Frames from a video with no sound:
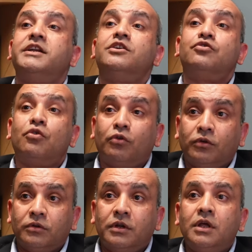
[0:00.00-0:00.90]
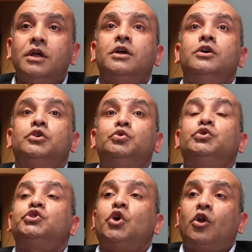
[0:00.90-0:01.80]
vital role to
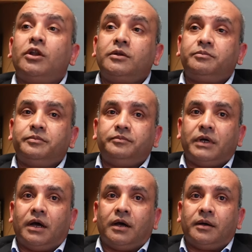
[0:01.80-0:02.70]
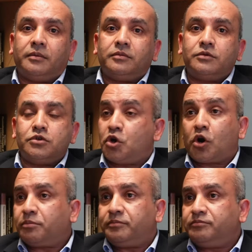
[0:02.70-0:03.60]
solve a uh,
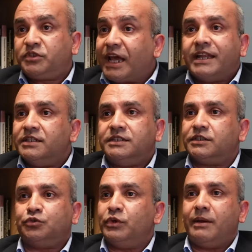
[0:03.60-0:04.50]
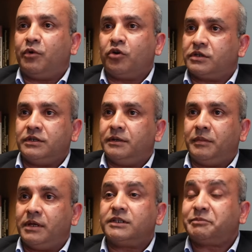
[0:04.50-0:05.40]
lot of challenges we have got,
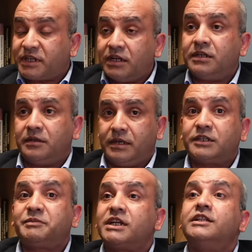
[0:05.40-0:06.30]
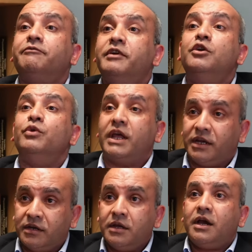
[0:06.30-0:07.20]
especially especially the field we are
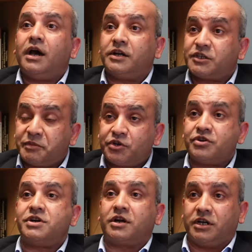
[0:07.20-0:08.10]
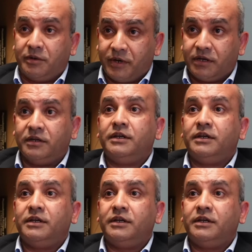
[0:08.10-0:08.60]
in, mm. uh, respiratory drug delivery.